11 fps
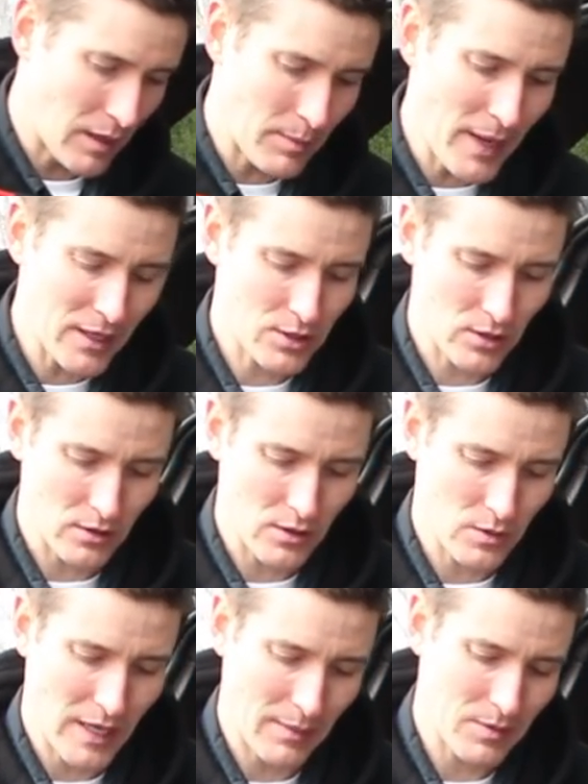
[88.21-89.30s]
polisher.
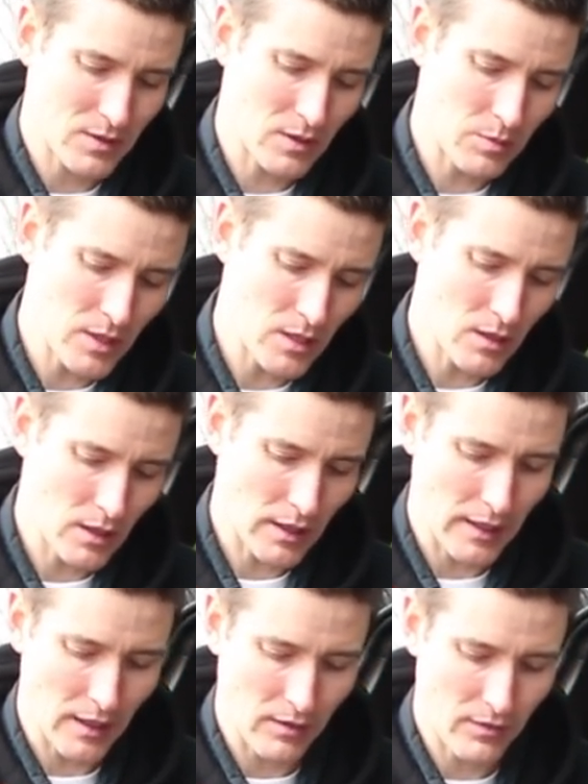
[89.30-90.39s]
This one happens to be
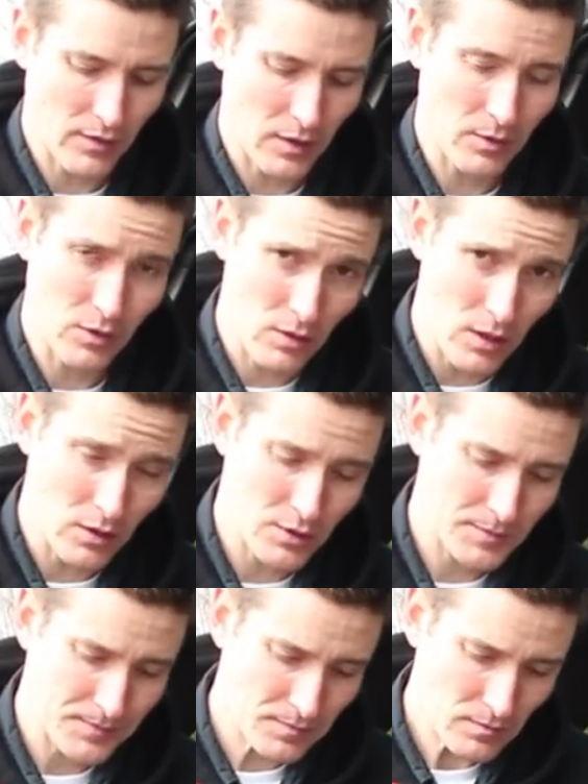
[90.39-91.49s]
from Griots,